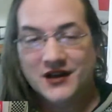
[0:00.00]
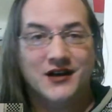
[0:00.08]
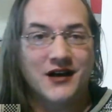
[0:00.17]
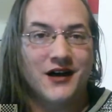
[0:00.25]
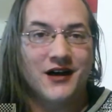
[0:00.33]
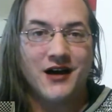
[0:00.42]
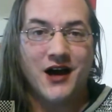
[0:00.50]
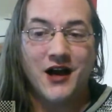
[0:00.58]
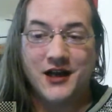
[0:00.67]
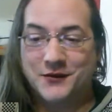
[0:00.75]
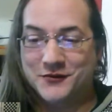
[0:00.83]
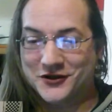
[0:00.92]
I
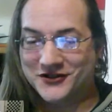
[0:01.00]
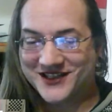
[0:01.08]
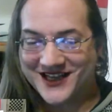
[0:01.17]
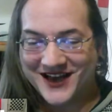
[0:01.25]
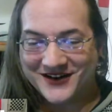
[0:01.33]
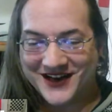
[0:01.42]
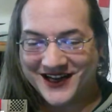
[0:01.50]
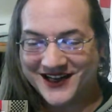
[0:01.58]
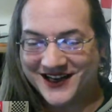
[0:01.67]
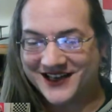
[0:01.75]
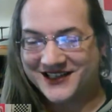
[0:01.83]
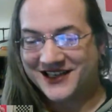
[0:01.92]
am your Saturday
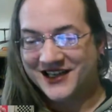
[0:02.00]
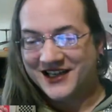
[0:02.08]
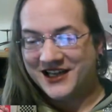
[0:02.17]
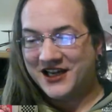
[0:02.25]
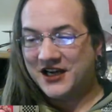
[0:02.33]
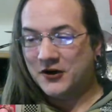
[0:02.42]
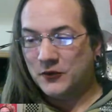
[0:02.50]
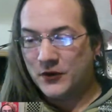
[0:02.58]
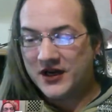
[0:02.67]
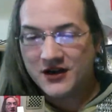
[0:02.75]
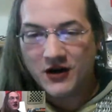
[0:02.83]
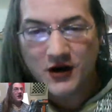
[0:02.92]
night. Here
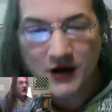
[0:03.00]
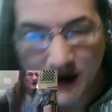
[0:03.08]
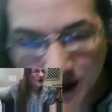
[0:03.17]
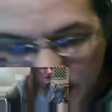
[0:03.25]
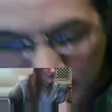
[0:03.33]
we are.